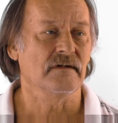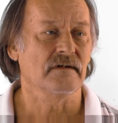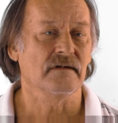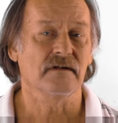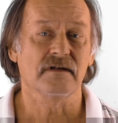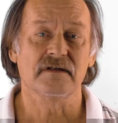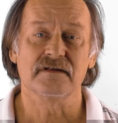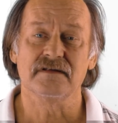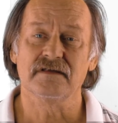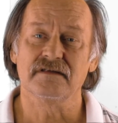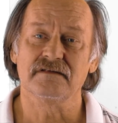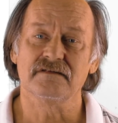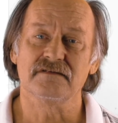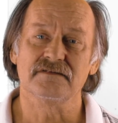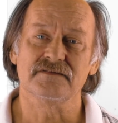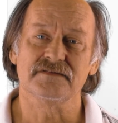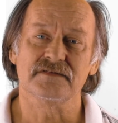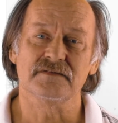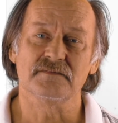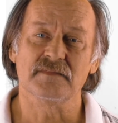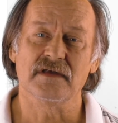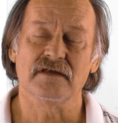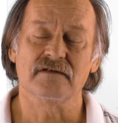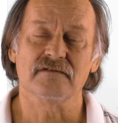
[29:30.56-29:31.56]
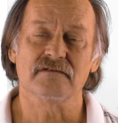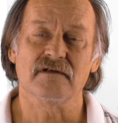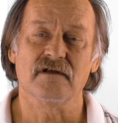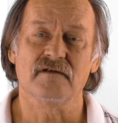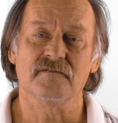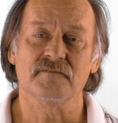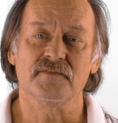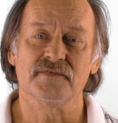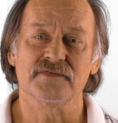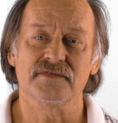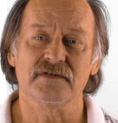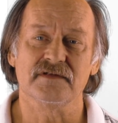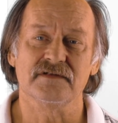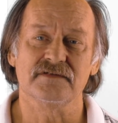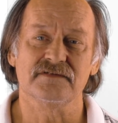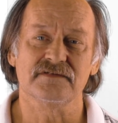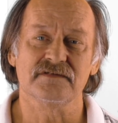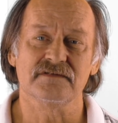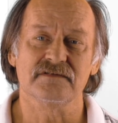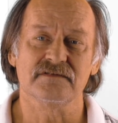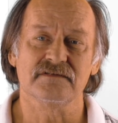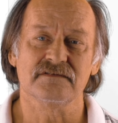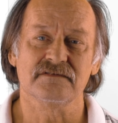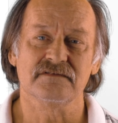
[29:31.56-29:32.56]
an endless amount of
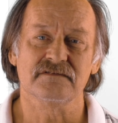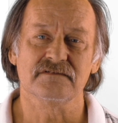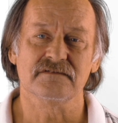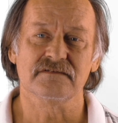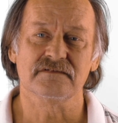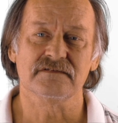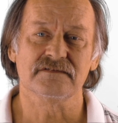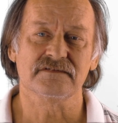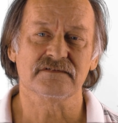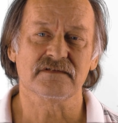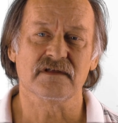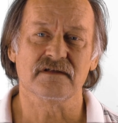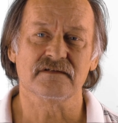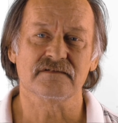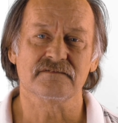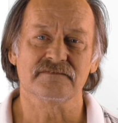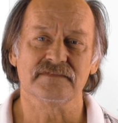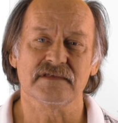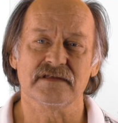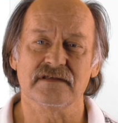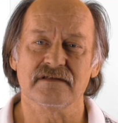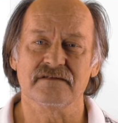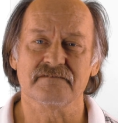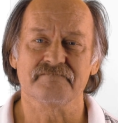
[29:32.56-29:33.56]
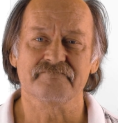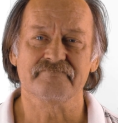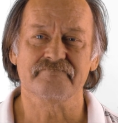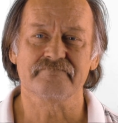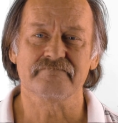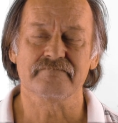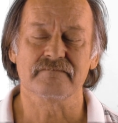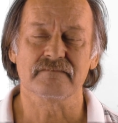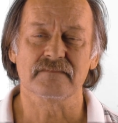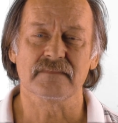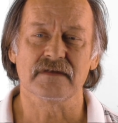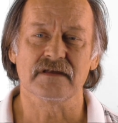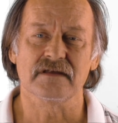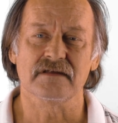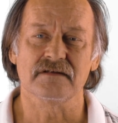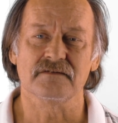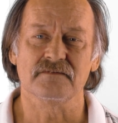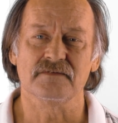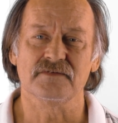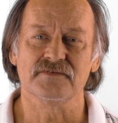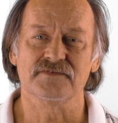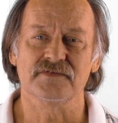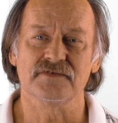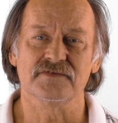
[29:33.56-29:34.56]
conversation and this kind of thing, and
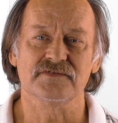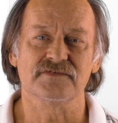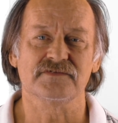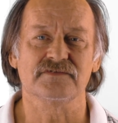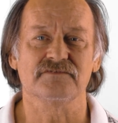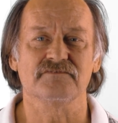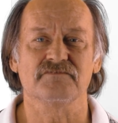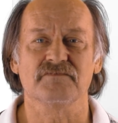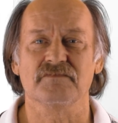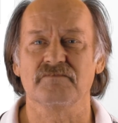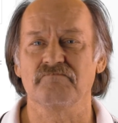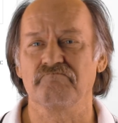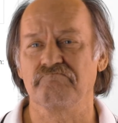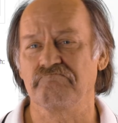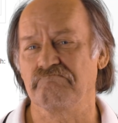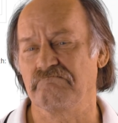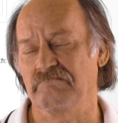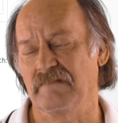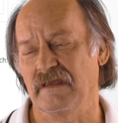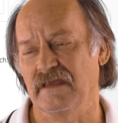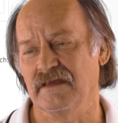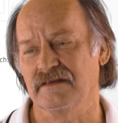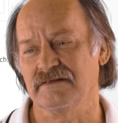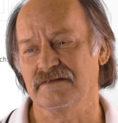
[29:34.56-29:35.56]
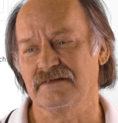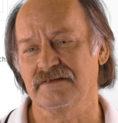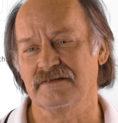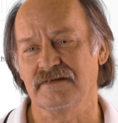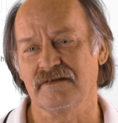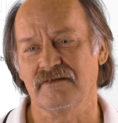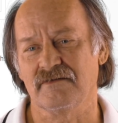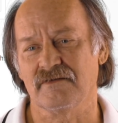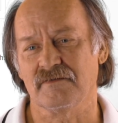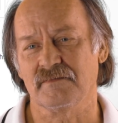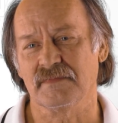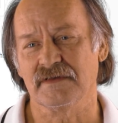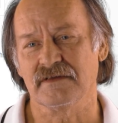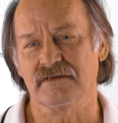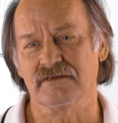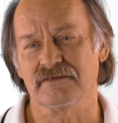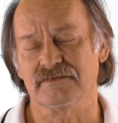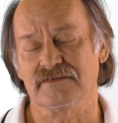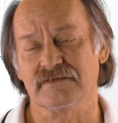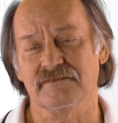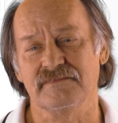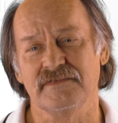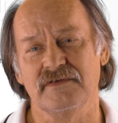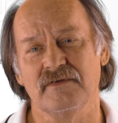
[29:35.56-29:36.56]
we'll just end it here,
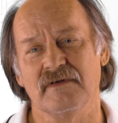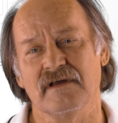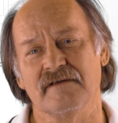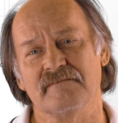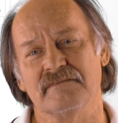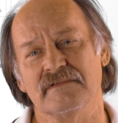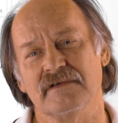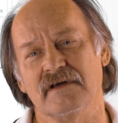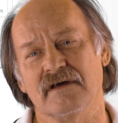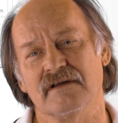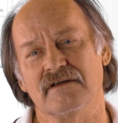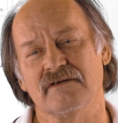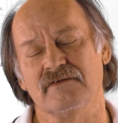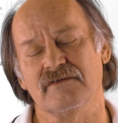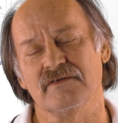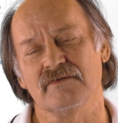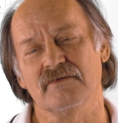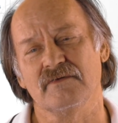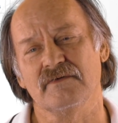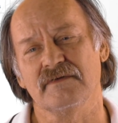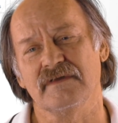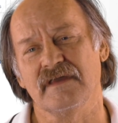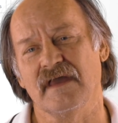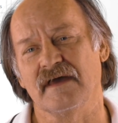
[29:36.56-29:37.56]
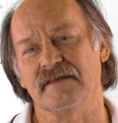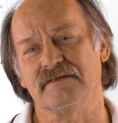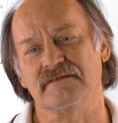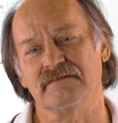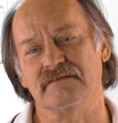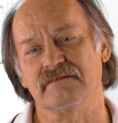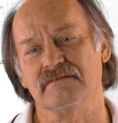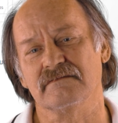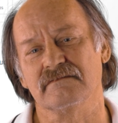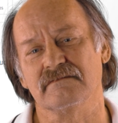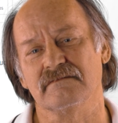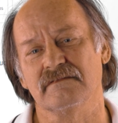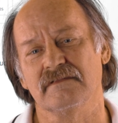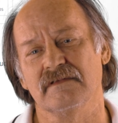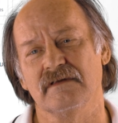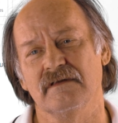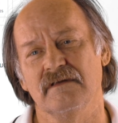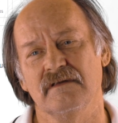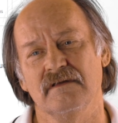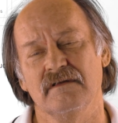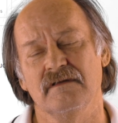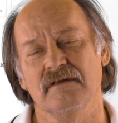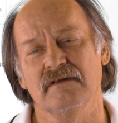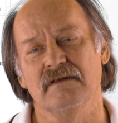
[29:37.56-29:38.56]
because if you haven't got a clue yet,
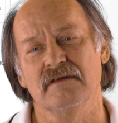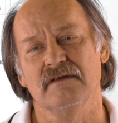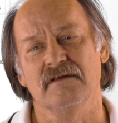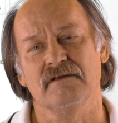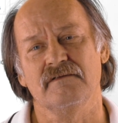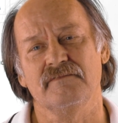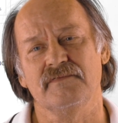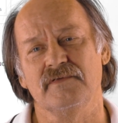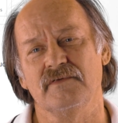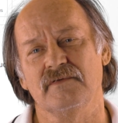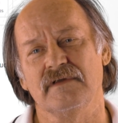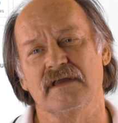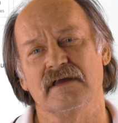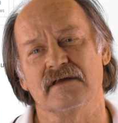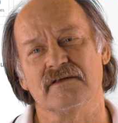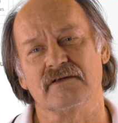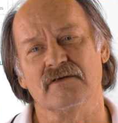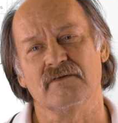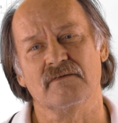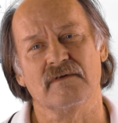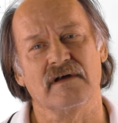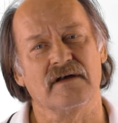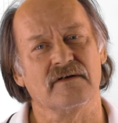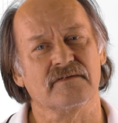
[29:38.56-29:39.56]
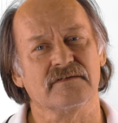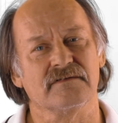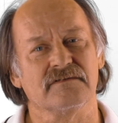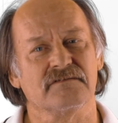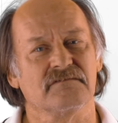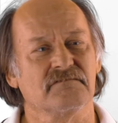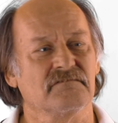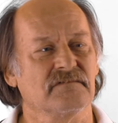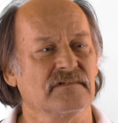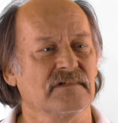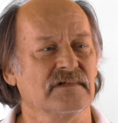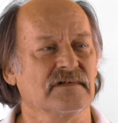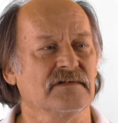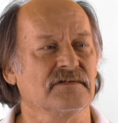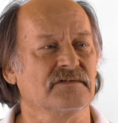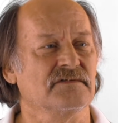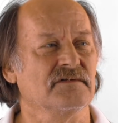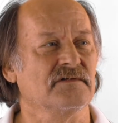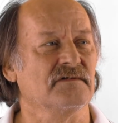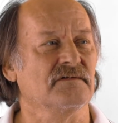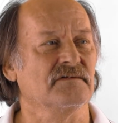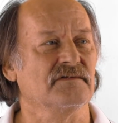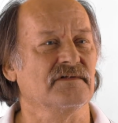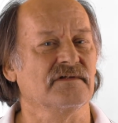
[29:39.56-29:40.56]
if you can't go out and
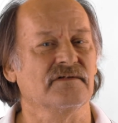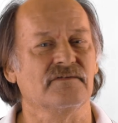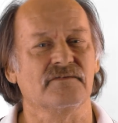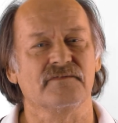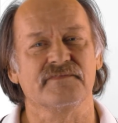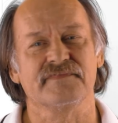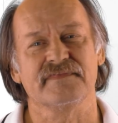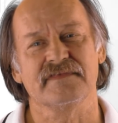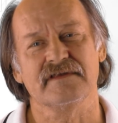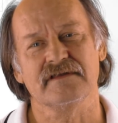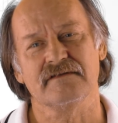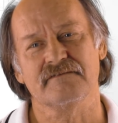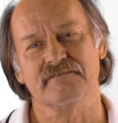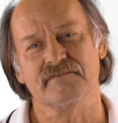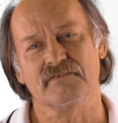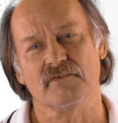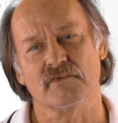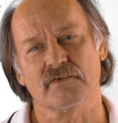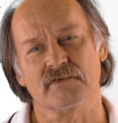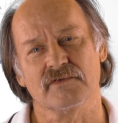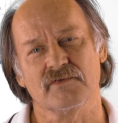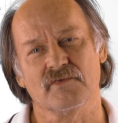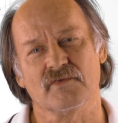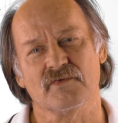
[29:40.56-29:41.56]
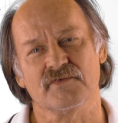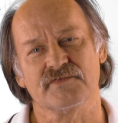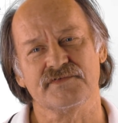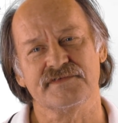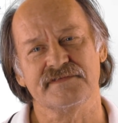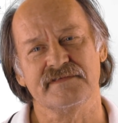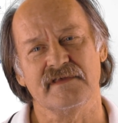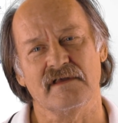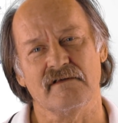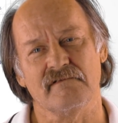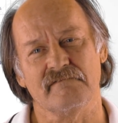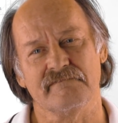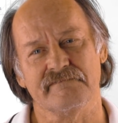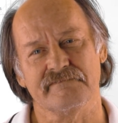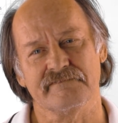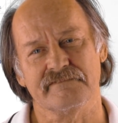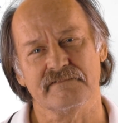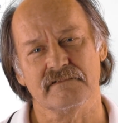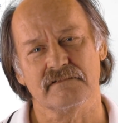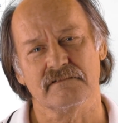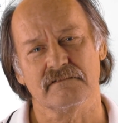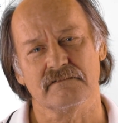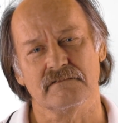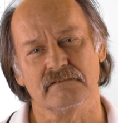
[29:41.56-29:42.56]
you know, think for
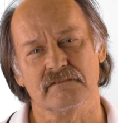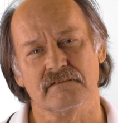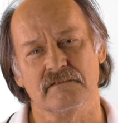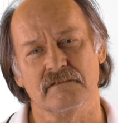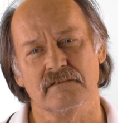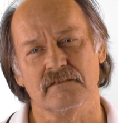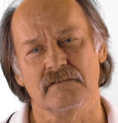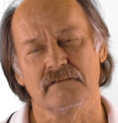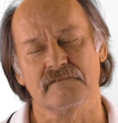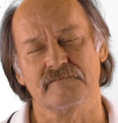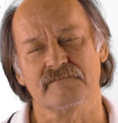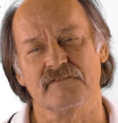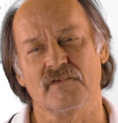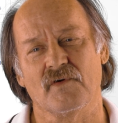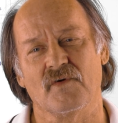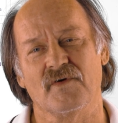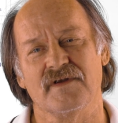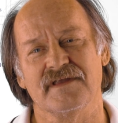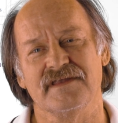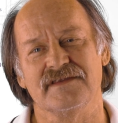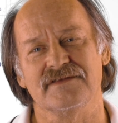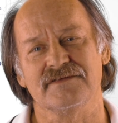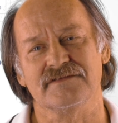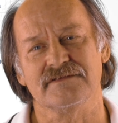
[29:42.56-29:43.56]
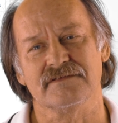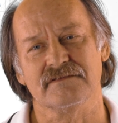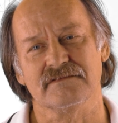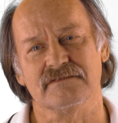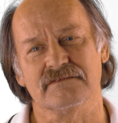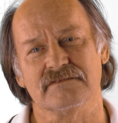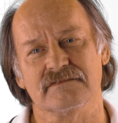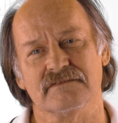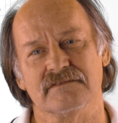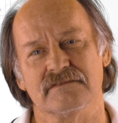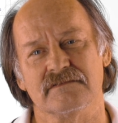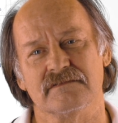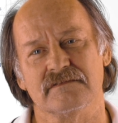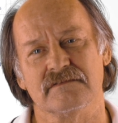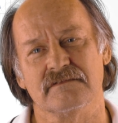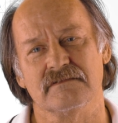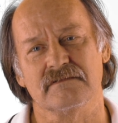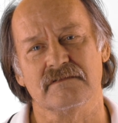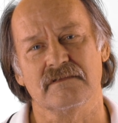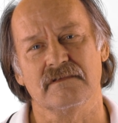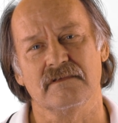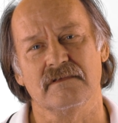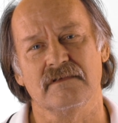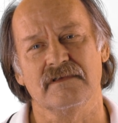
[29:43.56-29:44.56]
yourself, for instance,
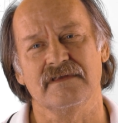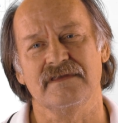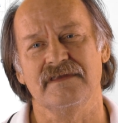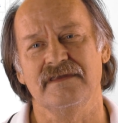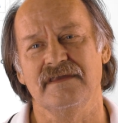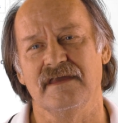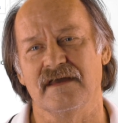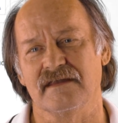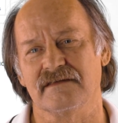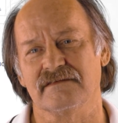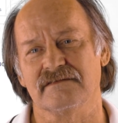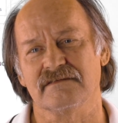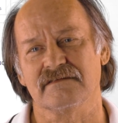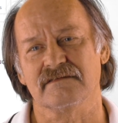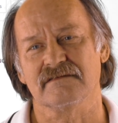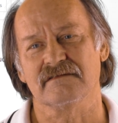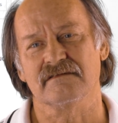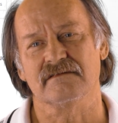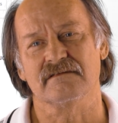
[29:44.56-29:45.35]
yet,